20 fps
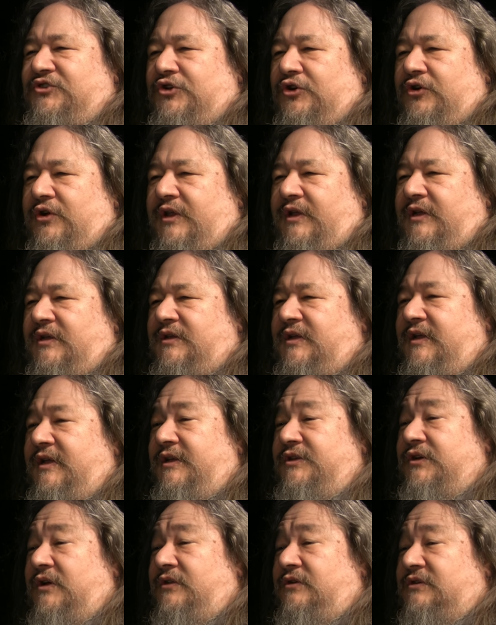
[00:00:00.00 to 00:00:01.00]
journeying to
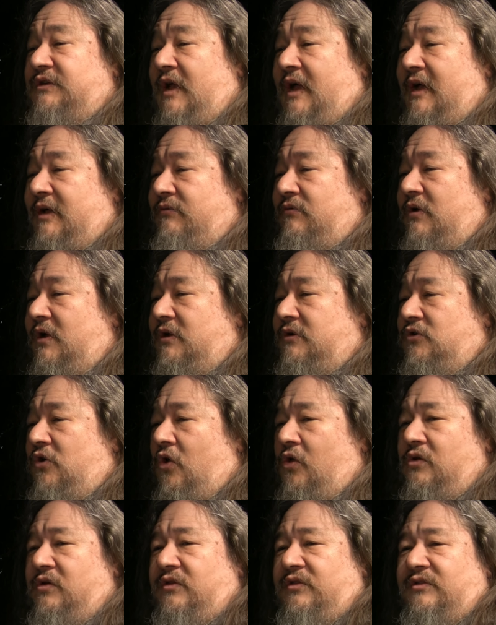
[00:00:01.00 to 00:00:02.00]
each other's Hot Rod,
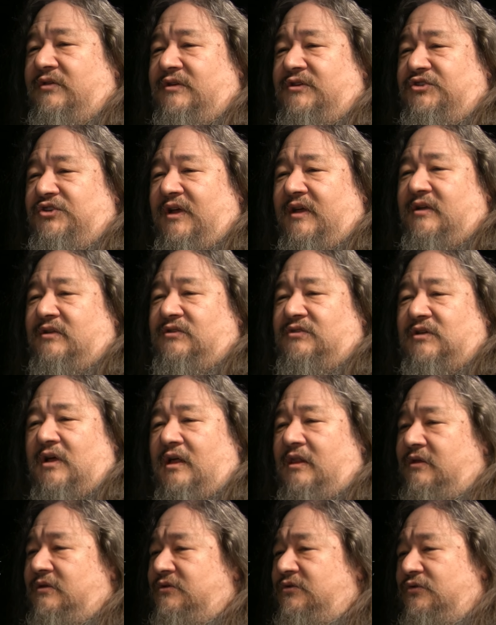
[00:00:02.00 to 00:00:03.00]
Golgotha, Jail,
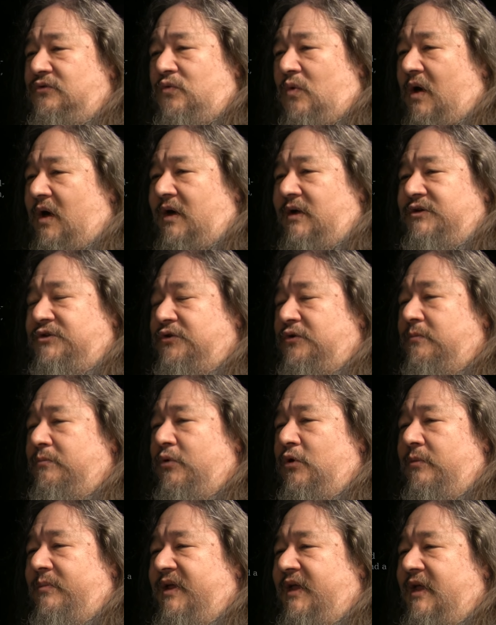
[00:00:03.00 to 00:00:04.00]
Solitude Watch, or
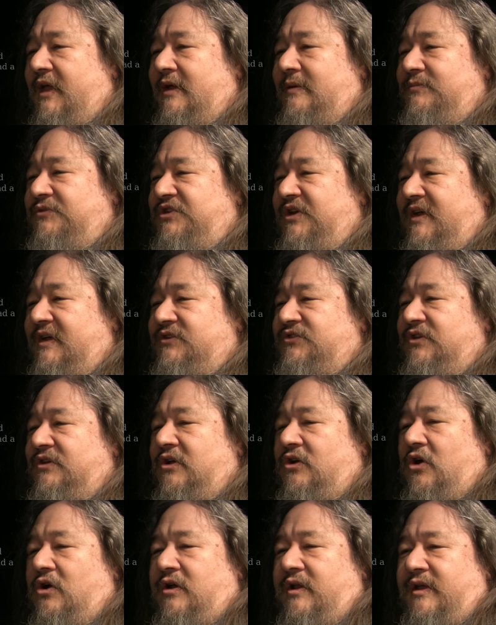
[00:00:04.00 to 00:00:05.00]
Birmingham Jazz
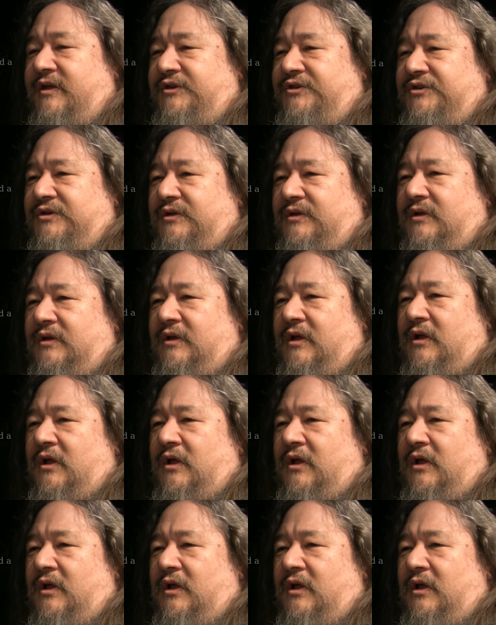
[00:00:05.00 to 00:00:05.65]
Incarnation,